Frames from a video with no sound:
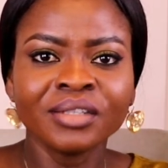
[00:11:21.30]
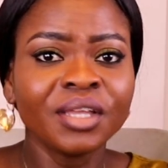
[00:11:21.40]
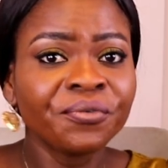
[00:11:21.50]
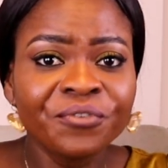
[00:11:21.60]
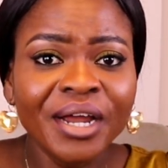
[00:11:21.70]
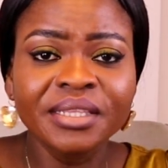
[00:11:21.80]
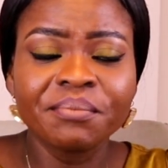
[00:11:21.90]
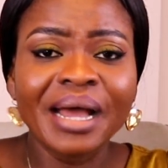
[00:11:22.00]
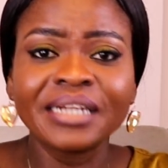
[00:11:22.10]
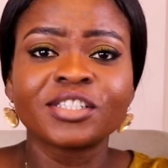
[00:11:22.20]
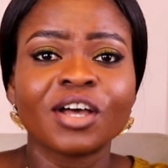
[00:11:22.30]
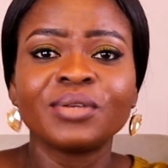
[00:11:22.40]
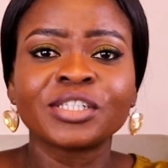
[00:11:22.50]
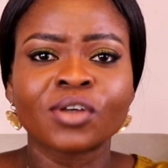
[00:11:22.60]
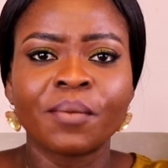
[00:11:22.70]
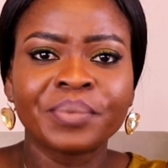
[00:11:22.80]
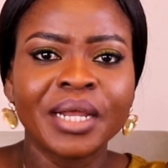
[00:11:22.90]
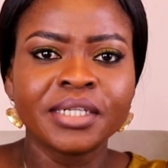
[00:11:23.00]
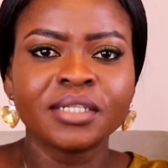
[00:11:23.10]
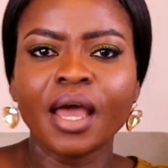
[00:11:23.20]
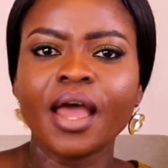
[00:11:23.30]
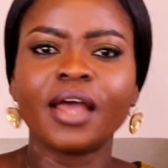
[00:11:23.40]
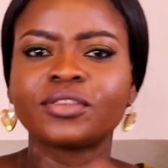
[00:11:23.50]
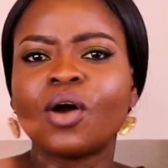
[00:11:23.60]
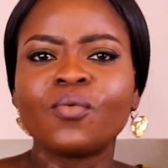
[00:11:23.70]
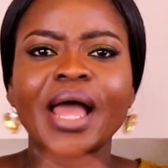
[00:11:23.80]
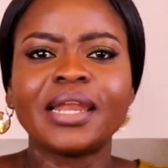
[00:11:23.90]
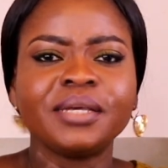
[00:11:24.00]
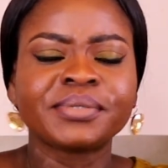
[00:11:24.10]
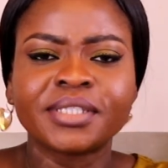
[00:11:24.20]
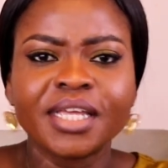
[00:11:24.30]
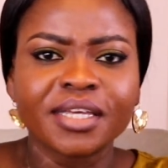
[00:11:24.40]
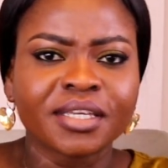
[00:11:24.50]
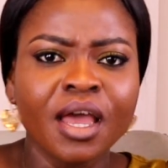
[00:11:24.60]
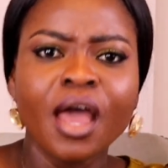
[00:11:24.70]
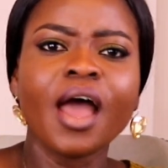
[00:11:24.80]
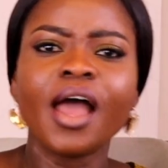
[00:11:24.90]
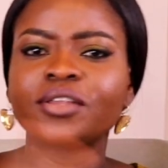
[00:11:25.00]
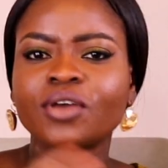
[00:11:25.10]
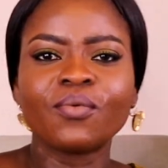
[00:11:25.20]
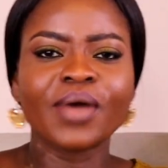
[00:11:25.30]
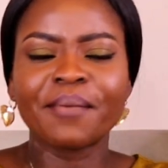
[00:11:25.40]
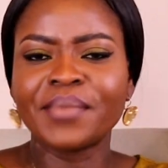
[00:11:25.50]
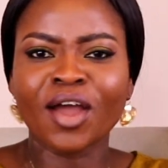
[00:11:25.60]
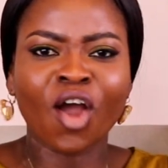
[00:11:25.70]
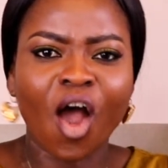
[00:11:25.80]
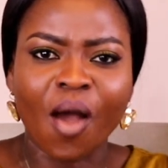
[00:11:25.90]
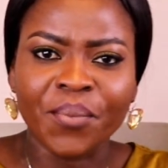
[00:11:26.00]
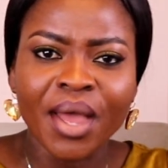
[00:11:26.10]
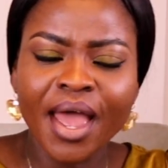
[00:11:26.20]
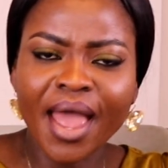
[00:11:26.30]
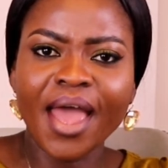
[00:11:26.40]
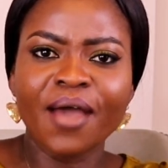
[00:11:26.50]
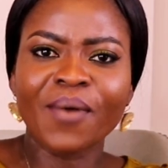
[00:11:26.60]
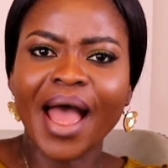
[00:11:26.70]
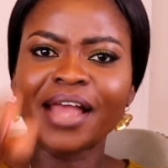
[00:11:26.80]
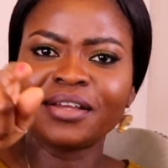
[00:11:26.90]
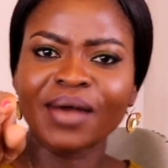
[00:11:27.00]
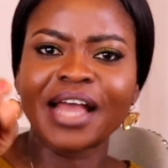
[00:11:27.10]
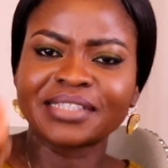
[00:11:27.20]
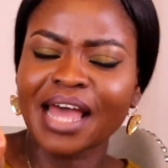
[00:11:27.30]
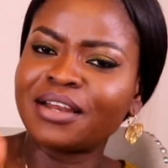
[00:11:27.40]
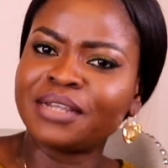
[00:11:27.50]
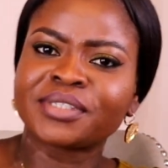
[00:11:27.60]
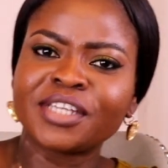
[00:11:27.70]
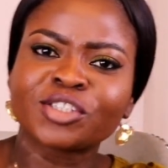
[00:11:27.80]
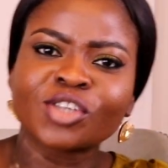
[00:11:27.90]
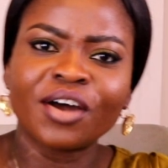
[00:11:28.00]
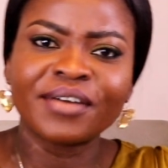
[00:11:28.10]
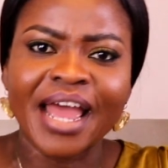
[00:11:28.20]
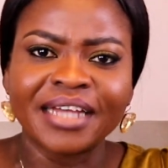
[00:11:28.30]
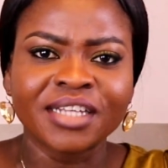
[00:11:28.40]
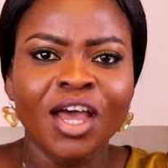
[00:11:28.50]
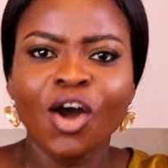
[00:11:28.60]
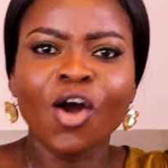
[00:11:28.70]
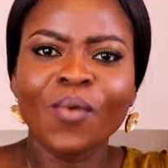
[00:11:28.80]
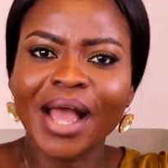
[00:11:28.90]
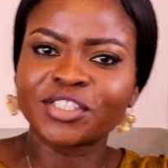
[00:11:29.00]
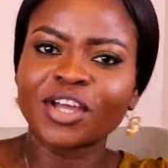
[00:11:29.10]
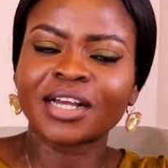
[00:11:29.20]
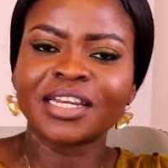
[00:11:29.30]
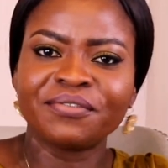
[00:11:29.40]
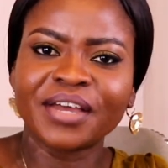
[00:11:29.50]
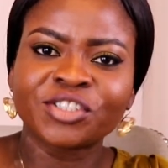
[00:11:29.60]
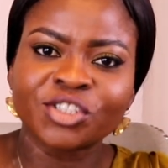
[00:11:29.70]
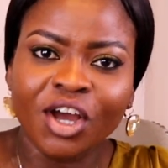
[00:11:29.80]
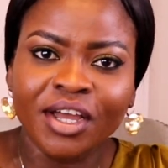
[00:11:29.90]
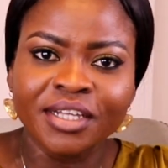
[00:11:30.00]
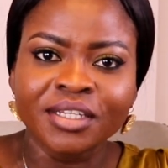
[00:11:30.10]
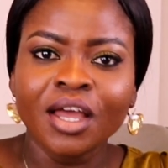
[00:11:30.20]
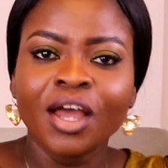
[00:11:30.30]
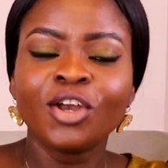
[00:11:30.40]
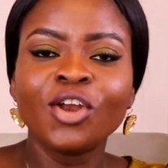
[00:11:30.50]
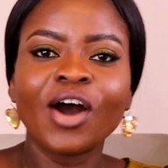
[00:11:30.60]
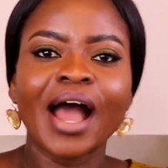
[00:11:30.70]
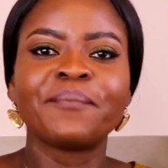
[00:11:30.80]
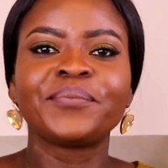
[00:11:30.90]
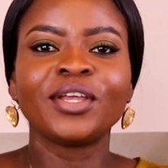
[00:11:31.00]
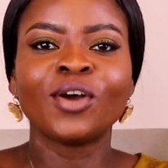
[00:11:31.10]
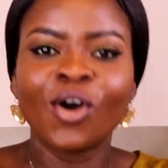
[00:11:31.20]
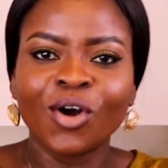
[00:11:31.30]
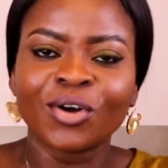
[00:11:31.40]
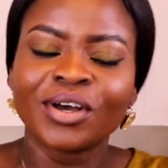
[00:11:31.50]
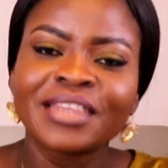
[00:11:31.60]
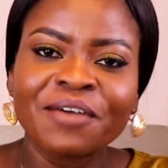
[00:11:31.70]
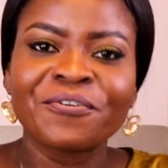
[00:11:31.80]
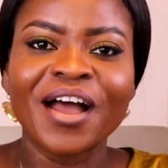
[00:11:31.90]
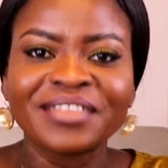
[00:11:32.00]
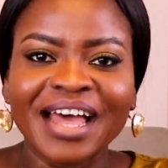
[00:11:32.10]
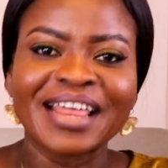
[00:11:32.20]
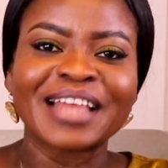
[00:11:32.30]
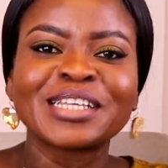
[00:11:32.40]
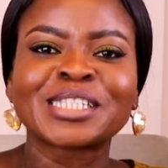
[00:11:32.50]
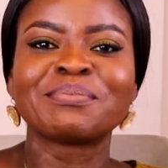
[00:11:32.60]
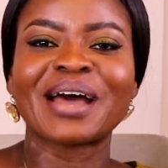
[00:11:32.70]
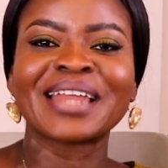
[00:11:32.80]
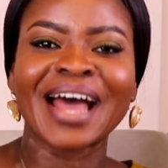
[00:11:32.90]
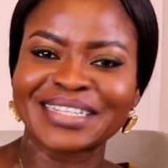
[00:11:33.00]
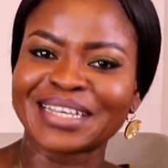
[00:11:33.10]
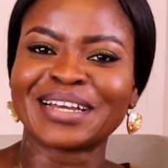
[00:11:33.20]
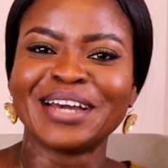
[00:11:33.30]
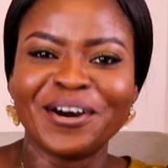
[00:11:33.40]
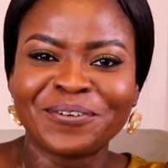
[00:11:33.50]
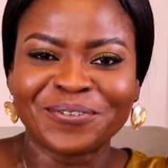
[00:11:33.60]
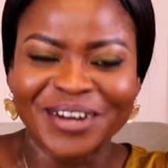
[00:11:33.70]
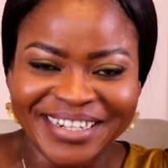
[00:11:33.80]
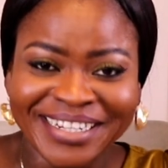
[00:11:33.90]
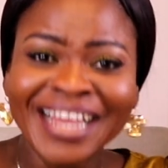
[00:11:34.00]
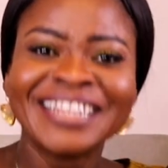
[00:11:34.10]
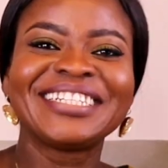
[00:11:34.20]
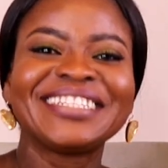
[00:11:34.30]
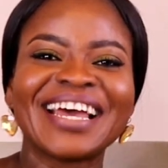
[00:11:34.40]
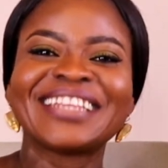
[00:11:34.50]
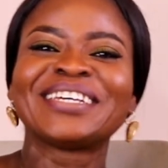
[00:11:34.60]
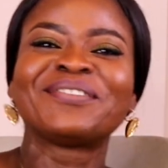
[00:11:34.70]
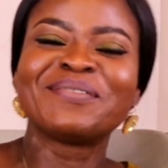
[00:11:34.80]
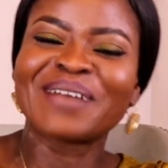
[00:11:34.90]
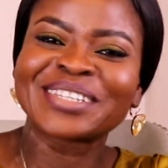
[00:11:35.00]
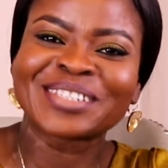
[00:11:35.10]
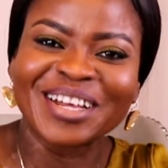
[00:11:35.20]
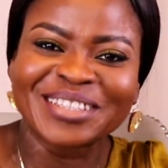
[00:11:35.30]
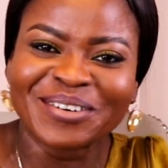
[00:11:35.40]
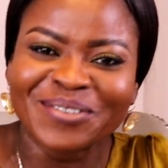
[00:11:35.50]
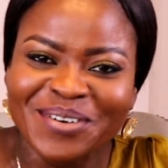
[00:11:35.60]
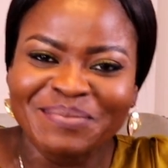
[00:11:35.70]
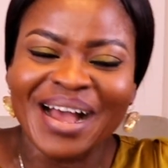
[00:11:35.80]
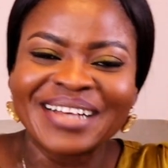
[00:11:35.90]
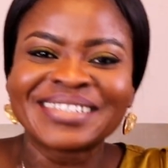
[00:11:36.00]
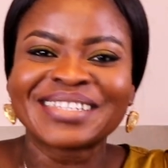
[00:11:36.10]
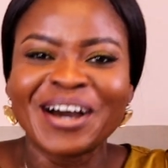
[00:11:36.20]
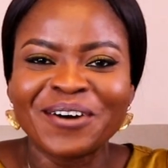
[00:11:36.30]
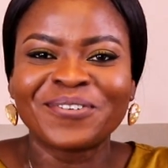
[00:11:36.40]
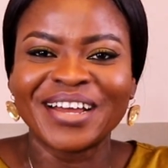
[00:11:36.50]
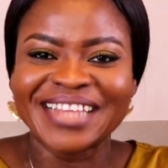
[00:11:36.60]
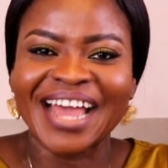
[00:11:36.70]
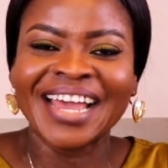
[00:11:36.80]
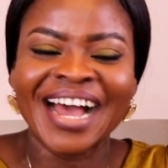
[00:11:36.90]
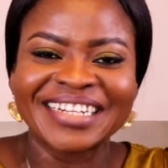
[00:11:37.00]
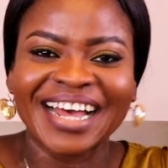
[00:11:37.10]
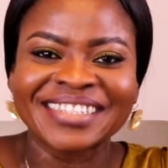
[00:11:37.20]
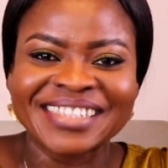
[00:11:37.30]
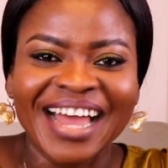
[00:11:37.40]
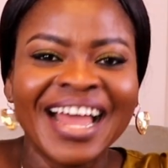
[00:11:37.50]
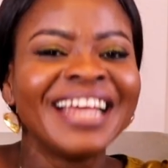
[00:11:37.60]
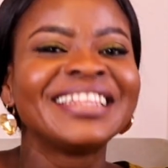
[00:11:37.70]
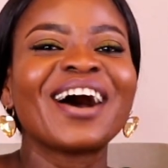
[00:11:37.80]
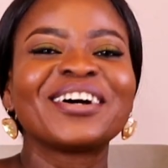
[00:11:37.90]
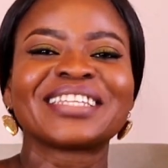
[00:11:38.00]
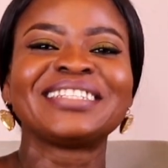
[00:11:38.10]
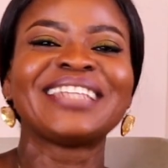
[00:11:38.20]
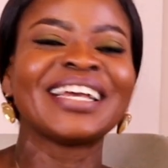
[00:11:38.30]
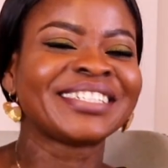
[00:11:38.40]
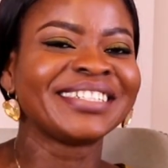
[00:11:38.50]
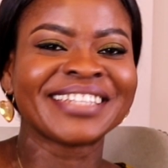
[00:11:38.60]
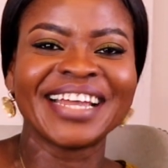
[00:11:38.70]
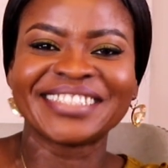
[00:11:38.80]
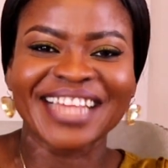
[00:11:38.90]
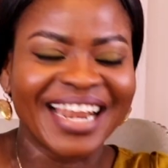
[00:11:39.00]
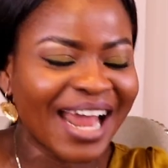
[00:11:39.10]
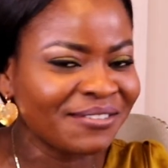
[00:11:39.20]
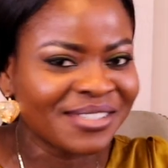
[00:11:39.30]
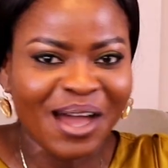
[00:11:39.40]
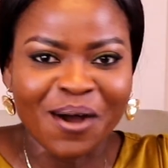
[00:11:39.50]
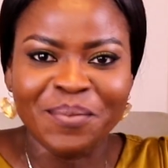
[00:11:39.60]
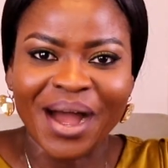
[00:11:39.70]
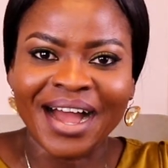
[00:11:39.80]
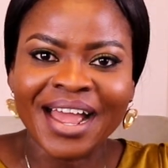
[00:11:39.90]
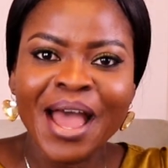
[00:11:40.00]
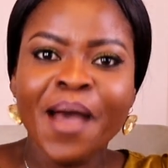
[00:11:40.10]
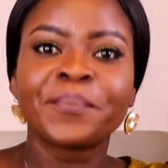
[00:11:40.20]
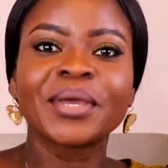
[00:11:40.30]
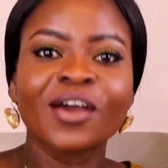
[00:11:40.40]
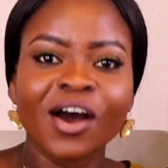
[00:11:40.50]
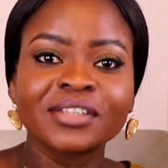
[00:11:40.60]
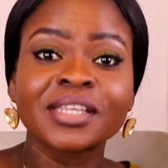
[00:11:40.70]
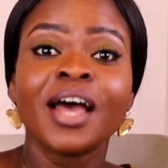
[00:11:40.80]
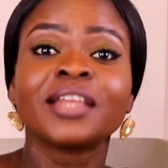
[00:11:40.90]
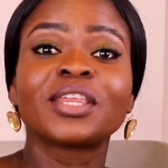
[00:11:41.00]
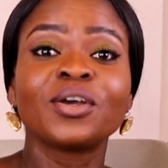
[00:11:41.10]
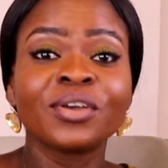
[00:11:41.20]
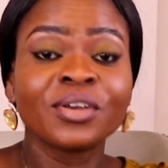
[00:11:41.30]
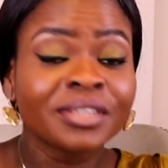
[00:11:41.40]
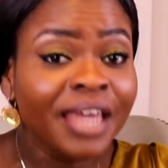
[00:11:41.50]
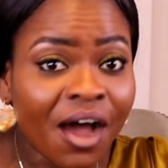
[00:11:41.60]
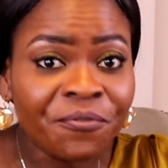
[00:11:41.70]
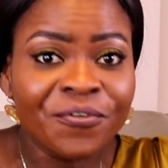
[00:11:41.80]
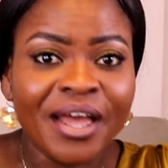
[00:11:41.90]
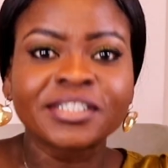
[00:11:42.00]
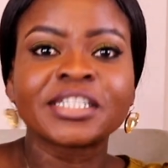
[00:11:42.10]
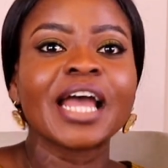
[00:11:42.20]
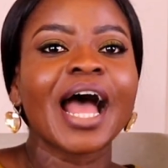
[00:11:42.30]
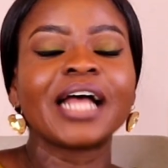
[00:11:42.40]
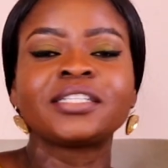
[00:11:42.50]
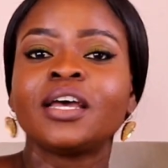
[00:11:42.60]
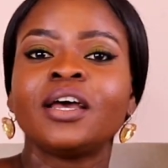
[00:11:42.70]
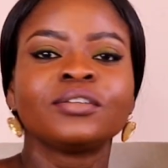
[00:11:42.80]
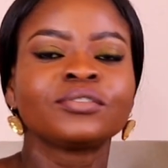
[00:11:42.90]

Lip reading: the man is always complaining, hey, don't wear lipstick, hey, don't wear makeup, hey, why is that lipstick so red? Oh, why is your cleavage showing? Lo and behold, they found out that this man has a girlfriend. The day the woman saw the woman's girlfriend that he had outside, that was the day she changed her lifestyle back. Because the girlfriend, she had